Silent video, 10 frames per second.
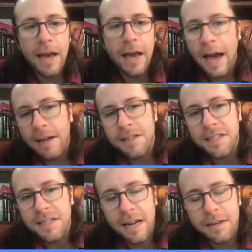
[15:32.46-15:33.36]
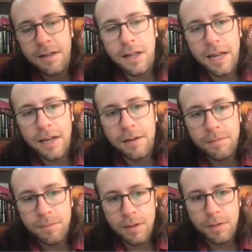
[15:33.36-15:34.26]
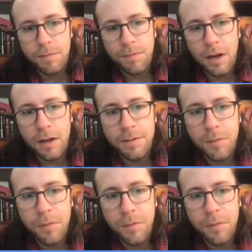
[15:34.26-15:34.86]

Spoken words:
asked Ken Clinton, the